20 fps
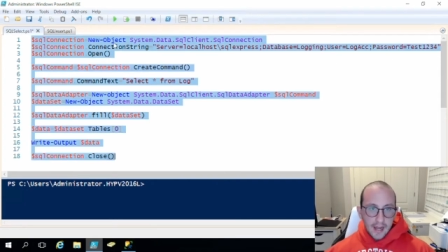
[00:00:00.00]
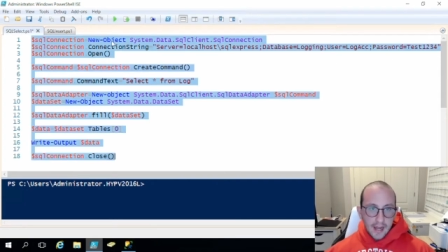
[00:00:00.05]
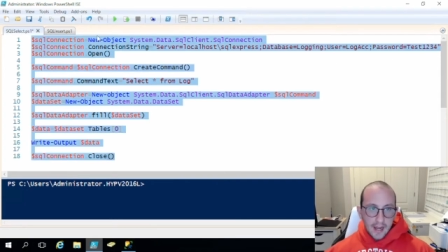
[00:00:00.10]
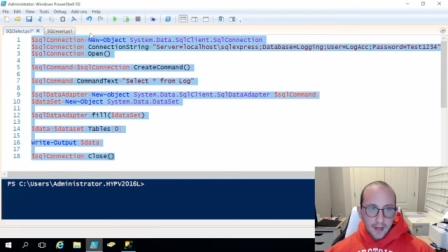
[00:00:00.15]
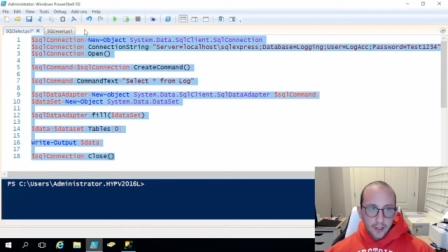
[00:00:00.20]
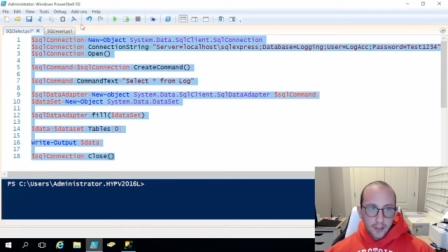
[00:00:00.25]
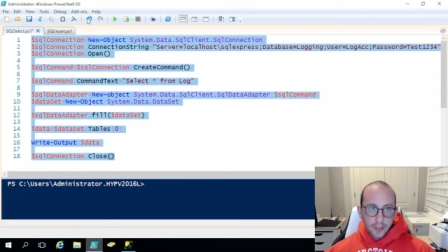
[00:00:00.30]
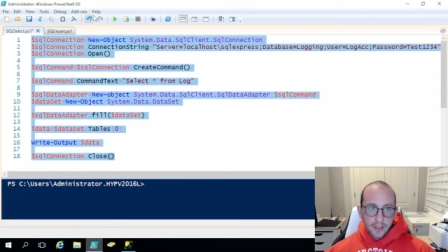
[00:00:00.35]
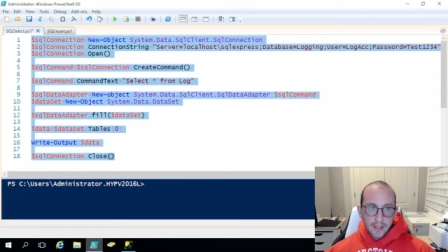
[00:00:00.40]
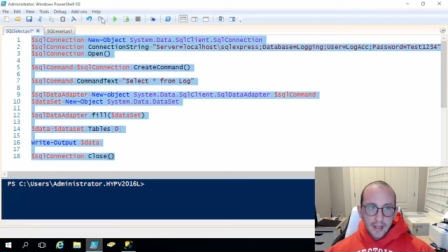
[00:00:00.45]

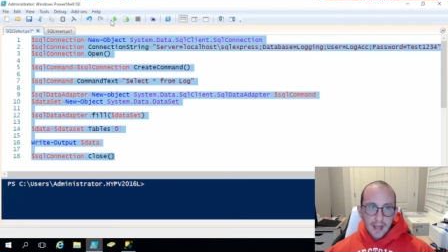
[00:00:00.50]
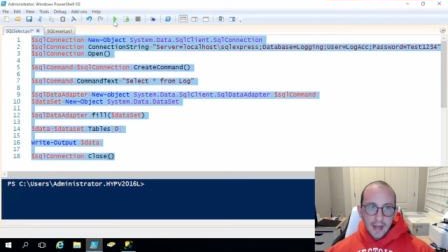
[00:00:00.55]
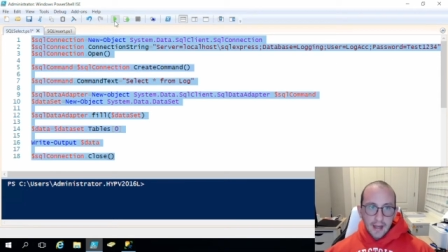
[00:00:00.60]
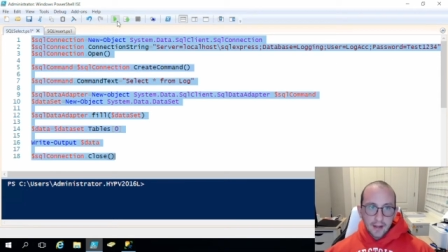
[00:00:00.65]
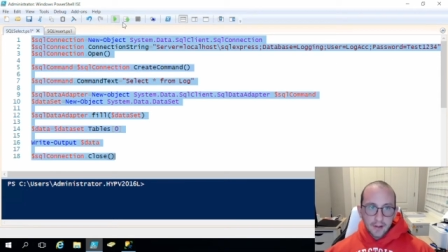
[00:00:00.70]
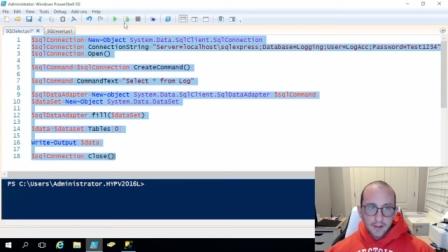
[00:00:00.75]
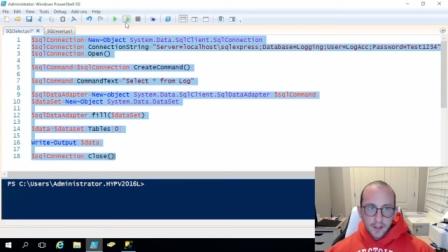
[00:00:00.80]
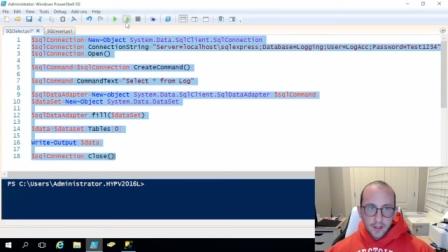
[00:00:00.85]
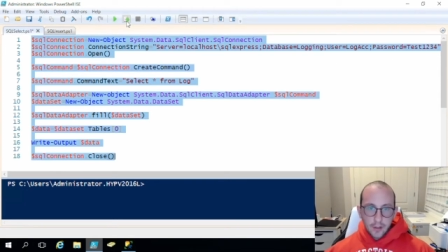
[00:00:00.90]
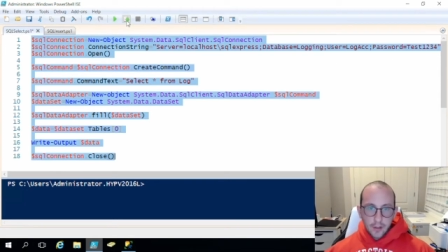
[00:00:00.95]
actually
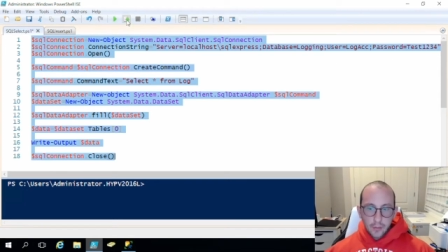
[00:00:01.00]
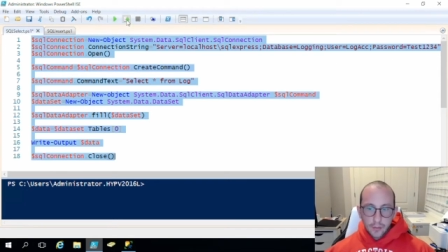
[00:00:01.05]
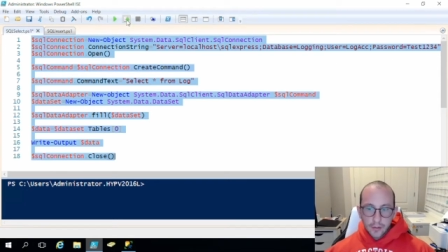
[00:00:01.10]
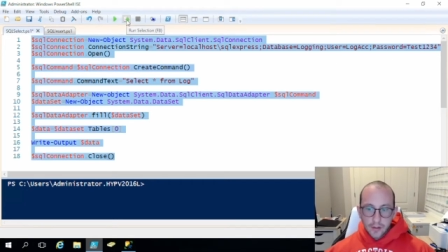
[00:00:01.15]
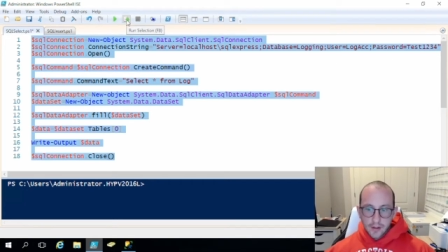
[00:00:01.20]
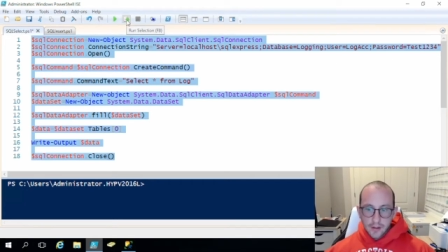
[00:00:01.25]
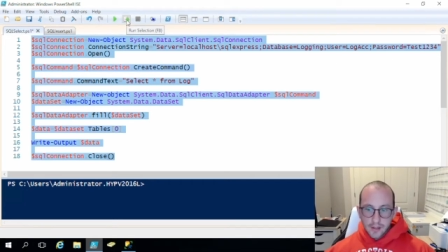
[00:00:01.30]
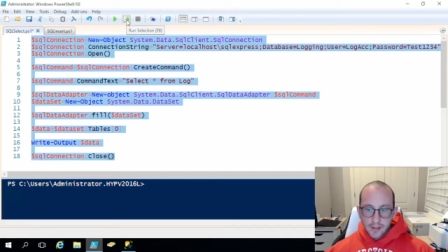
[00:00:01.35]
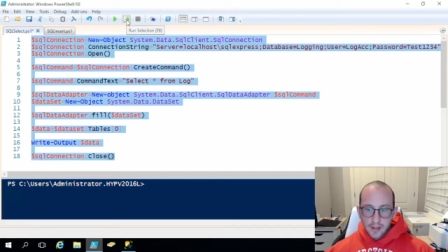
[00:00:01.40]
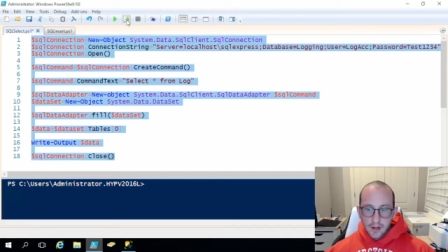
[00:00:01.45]
execute
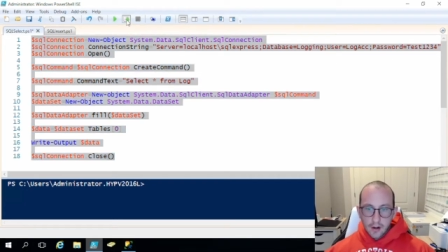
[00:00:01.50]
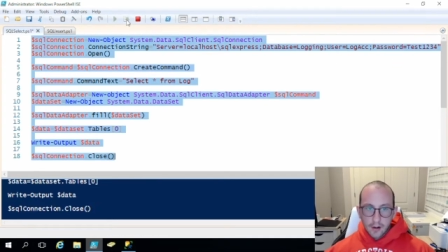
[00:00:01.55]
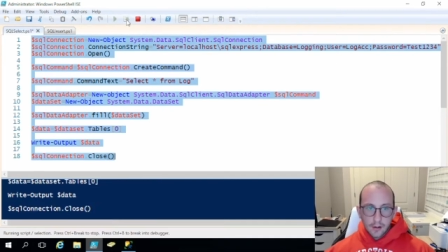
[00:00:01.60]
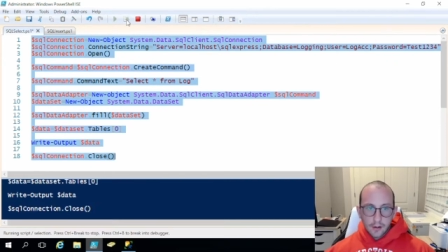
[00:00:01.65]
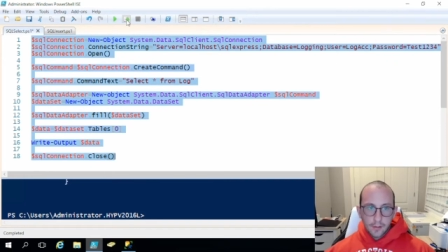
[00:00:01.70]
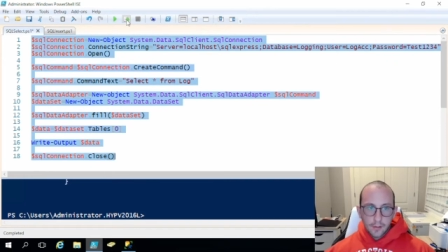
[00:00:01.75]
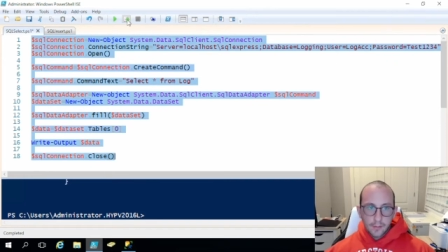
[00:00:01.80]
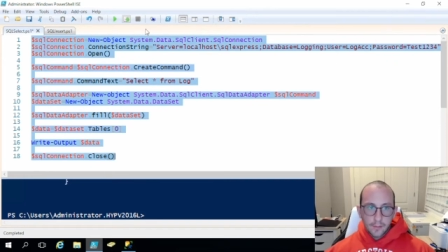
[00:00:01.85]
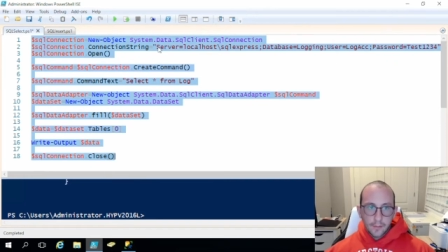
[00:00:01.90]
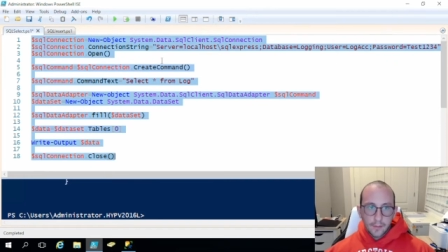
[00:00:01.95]
this
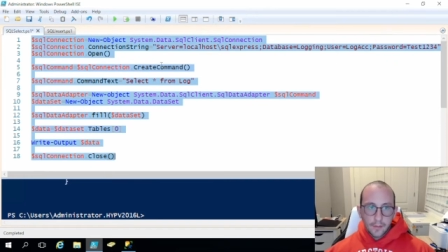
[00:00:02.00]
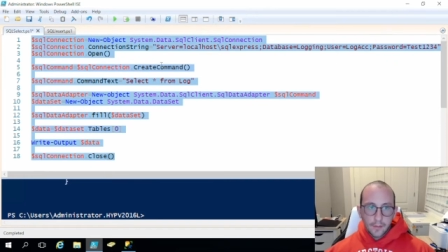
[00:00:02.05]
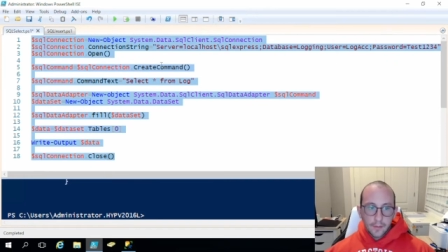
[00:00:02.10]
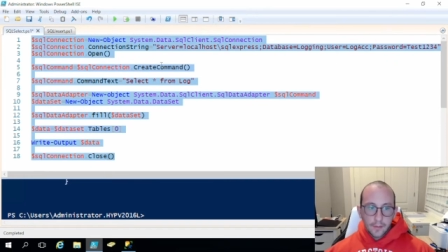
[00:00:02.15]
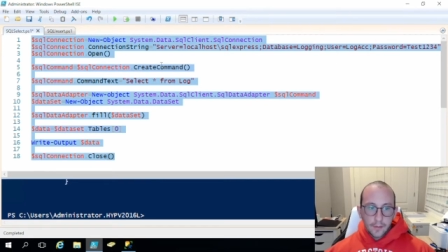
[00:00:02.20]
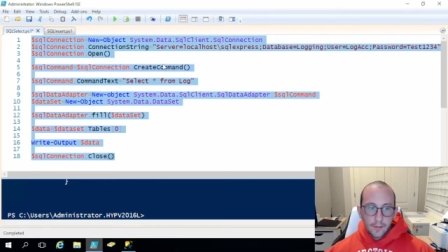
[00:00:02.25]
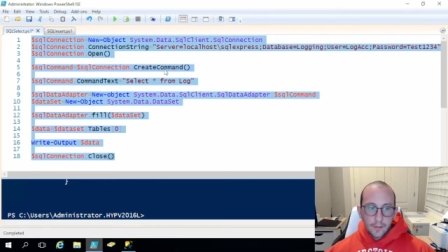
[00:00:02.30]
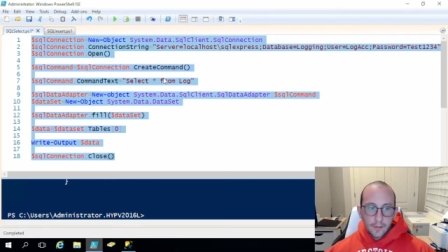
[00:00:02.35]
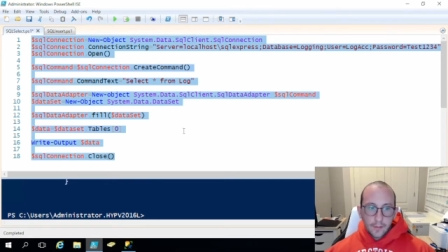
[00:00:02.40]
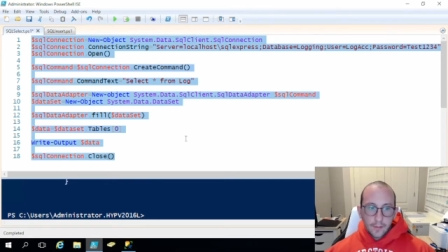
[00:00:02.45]
here,
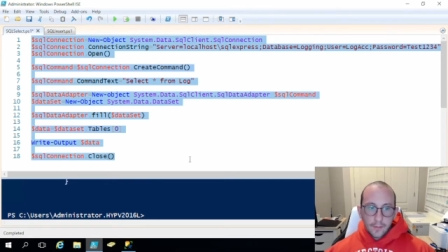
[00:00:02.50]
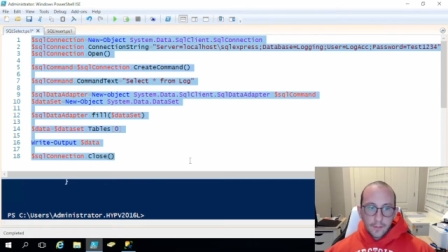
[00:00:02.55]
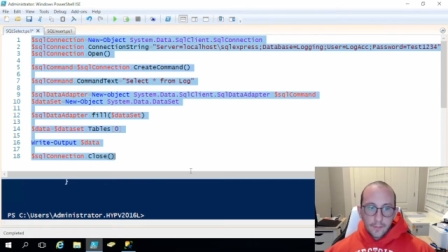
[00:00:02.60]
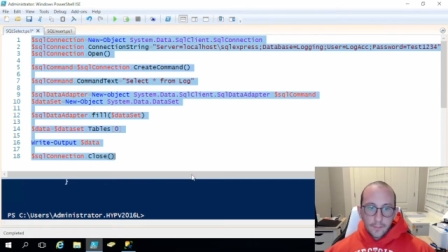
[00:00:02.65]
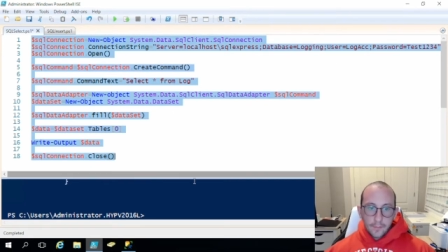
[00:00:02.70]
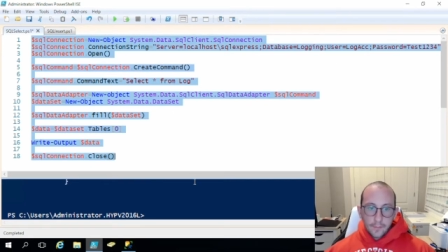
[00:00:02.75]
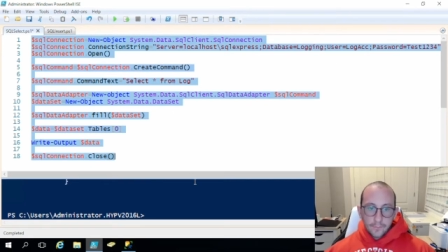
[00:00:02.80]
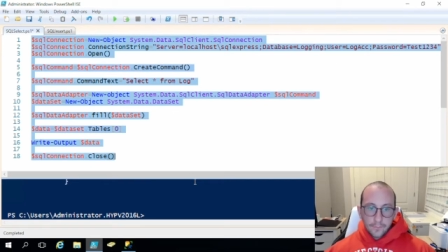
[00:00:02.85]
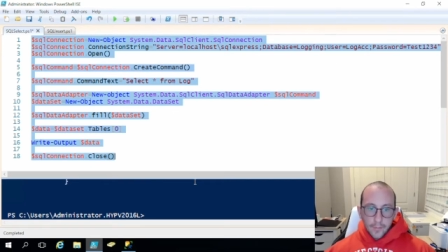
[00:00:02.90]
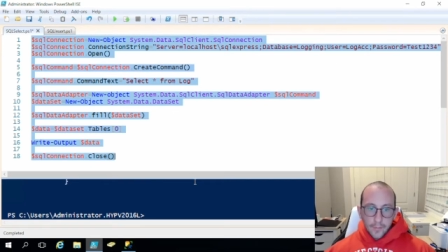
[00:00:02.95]

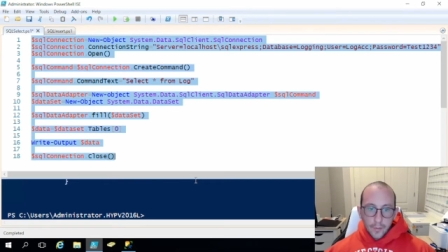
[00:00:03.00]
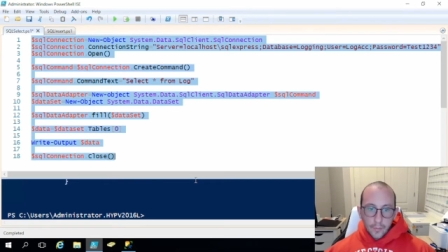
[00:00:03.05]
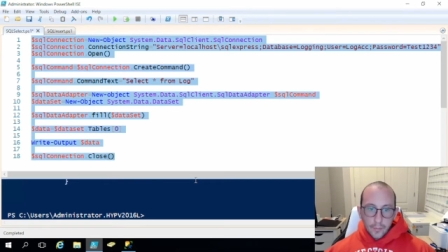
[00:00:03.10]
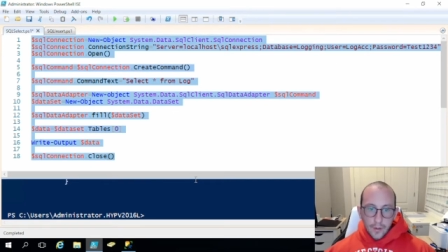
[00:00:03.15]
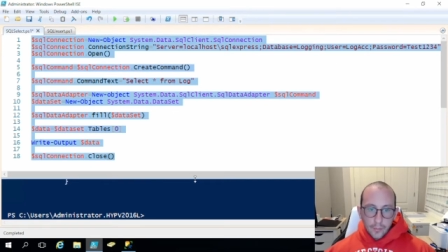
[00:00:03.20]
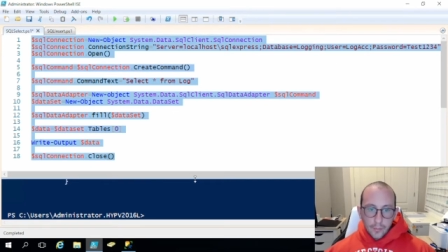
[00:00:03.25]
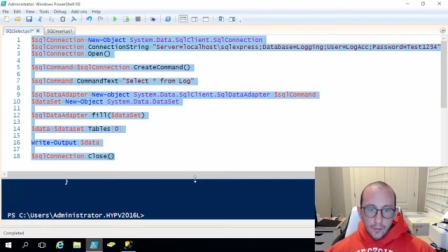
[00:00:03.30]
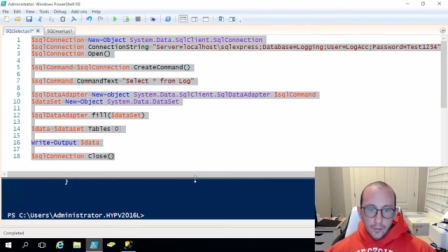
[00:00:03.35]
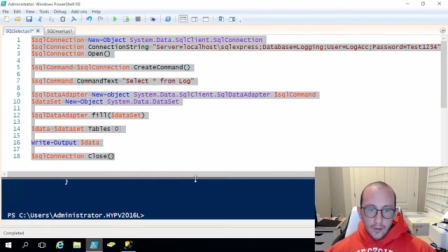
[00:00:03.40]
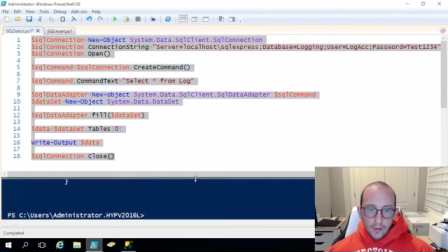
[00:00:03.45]

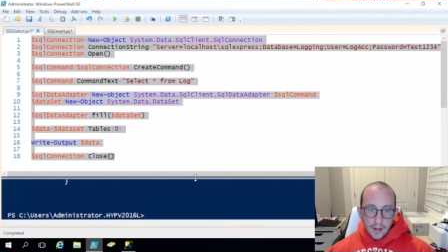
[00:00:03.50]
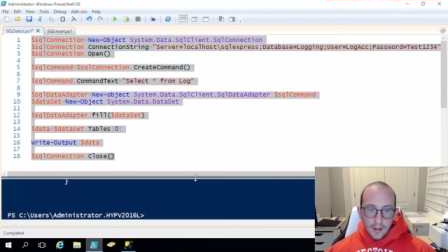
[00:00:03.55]
we will